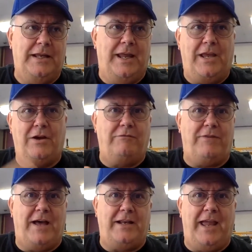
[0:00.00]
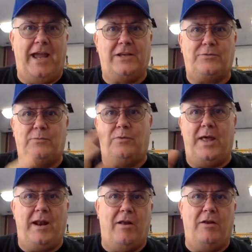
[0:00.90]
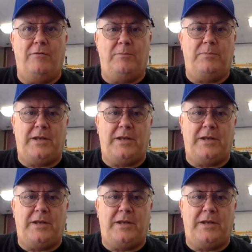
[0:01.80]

he couldn't find gas, ran all over